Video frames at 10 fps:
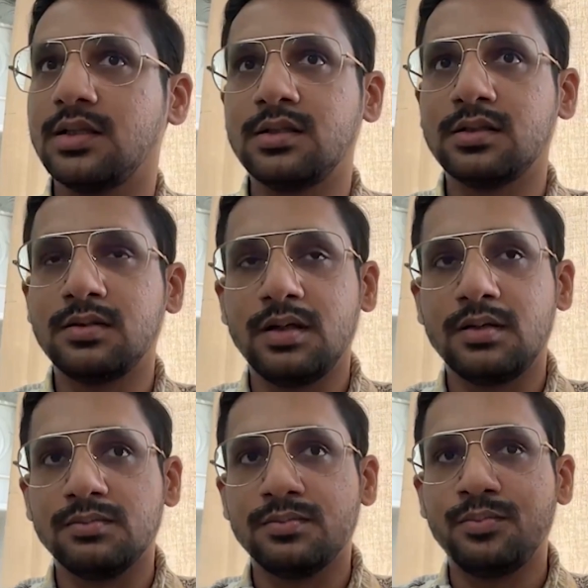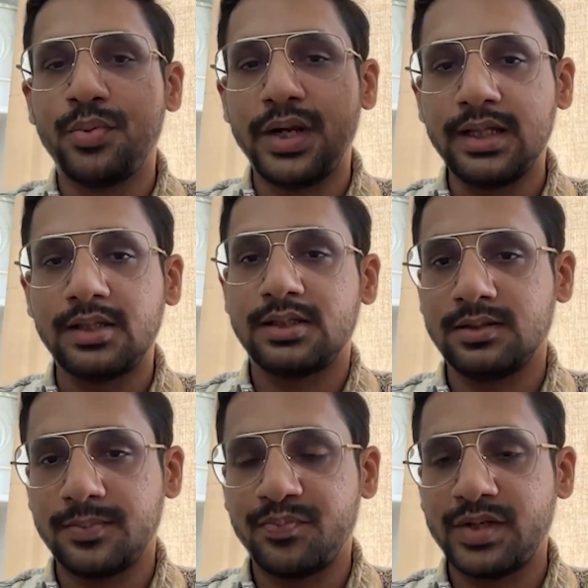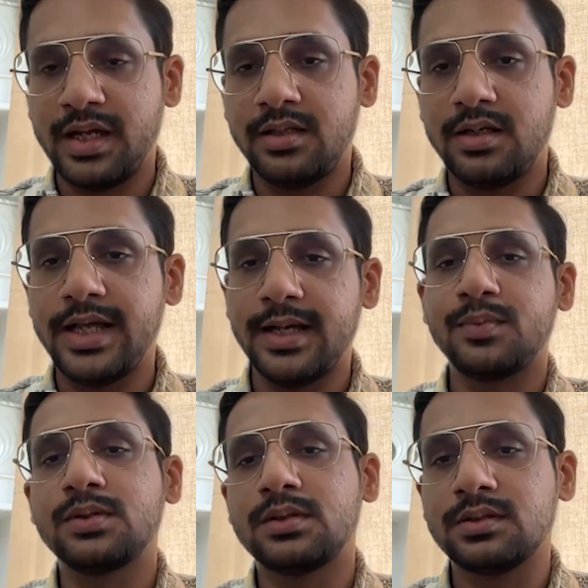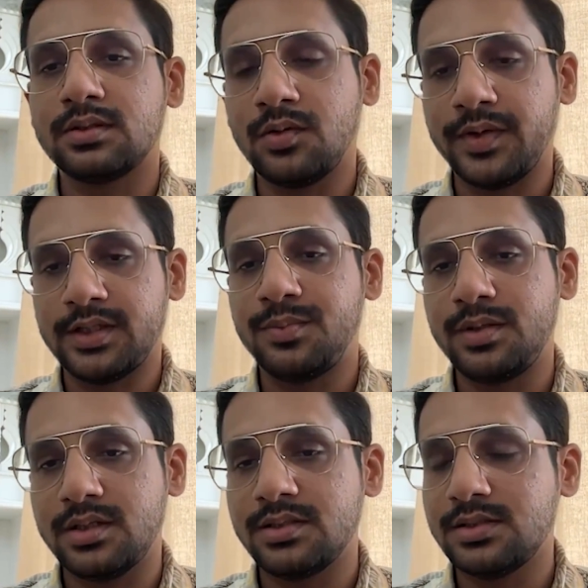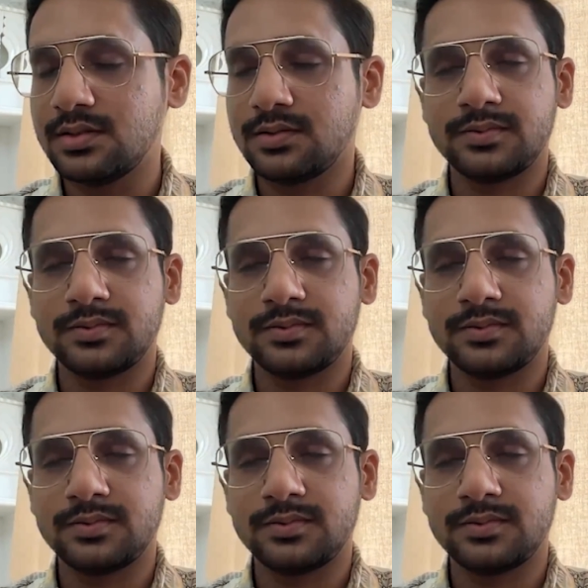the breadth and the depth of experience,